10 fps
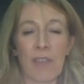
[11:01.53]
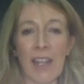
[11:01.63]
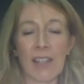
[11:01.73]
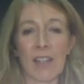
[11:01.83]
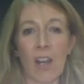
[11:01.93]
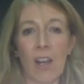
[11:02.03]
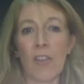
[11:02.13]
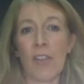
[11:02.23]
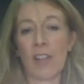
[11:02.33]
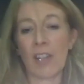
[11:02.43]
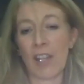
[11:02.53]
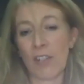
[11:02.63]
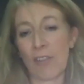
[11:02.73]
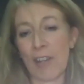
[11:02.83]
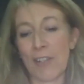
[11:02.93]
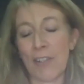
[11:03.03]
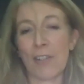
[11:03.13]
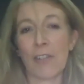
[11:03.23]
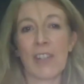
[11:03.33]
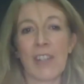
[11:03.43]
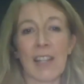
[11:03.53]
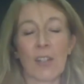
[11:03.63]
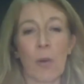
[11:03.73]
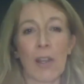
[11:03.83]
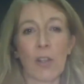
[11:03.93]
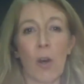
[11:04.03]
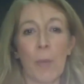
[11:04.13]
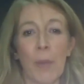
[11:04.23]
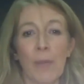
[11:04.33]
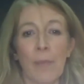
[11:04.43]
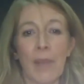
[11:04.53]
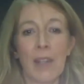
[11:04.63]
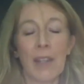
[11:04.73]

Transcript: at the vets other than castration? Because obviously that's quite common.